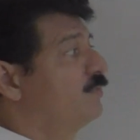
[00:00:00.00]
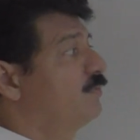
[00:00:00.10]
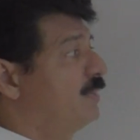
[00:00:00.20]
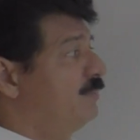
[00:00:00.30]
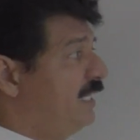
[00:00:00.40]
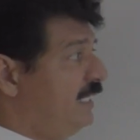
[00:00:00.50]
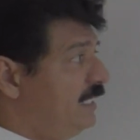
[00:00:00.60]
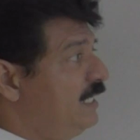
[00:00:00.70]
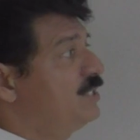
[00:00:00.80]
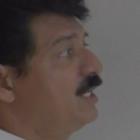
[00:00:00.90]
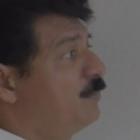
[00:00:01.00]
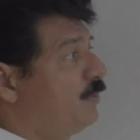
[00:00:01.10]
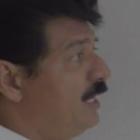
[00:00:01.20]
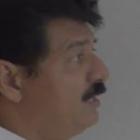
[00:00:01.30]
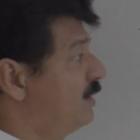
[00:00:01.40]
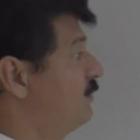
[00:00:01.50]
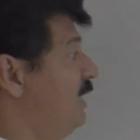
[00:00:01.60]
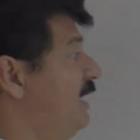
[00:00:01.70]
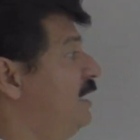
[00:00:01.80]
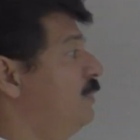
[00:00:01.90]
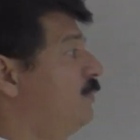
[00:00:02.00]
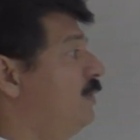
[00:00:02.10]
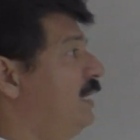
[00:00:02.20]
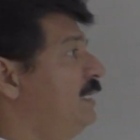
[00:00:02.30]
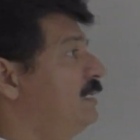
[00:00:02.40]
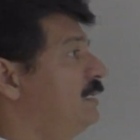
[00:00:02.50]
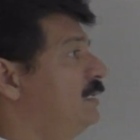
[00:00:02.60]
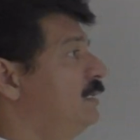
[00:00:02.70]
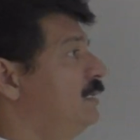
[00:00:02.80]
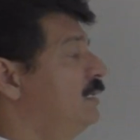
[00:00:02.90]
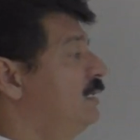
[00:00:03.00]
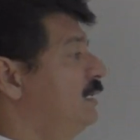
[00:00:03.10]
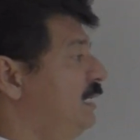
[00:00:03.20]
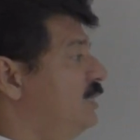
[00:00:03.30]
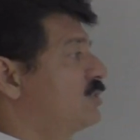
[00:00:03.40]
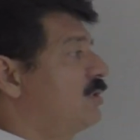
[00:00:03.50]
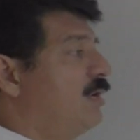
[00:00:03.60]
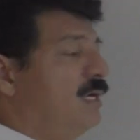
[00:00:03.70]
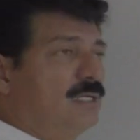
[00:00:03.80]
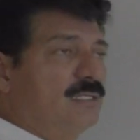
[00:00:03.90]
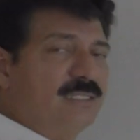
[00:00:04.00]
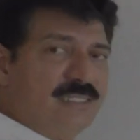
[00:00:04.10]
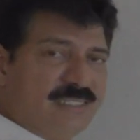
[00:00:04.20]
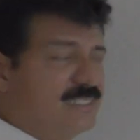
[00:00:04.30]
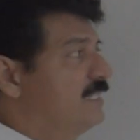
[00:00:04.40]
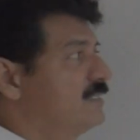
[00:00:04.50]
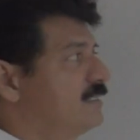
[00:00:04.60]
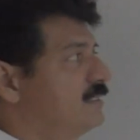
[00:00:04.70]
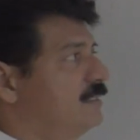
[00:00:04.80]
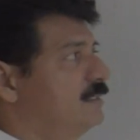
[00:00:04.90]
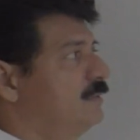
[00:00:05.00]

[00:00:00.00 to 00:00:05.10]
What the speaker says: from the initial point to the final point is called distance.